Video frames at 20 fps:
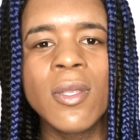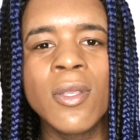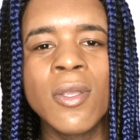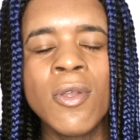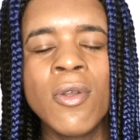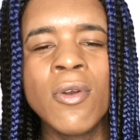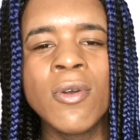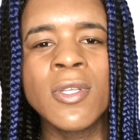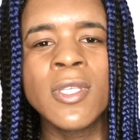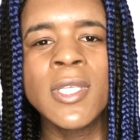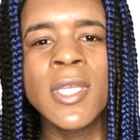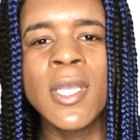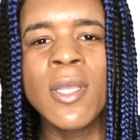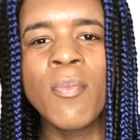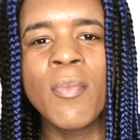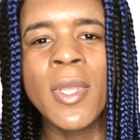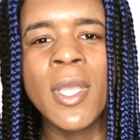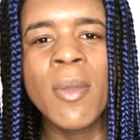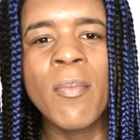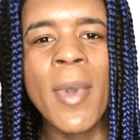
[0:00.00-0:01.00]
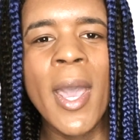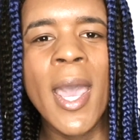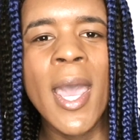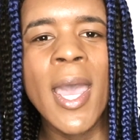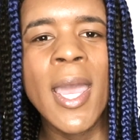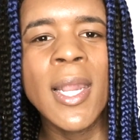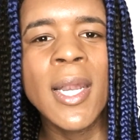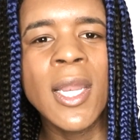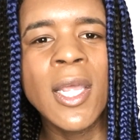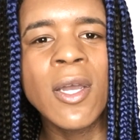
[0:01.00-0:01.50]
you will see me,
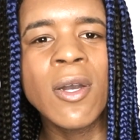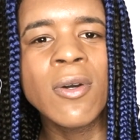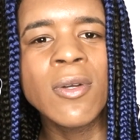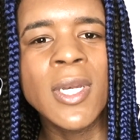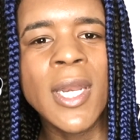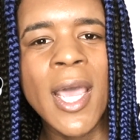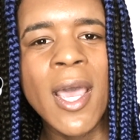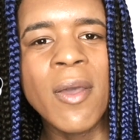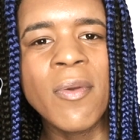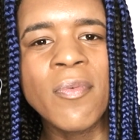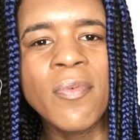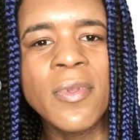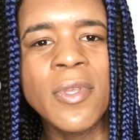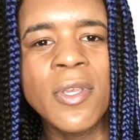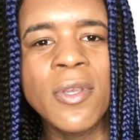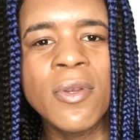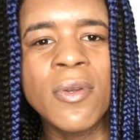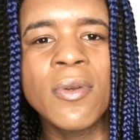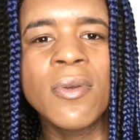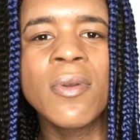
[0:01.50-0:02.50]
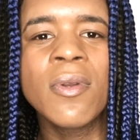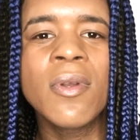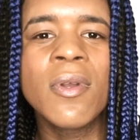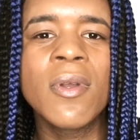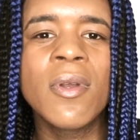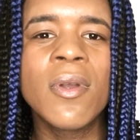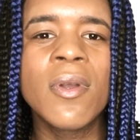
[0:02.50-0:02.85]
my little nephew,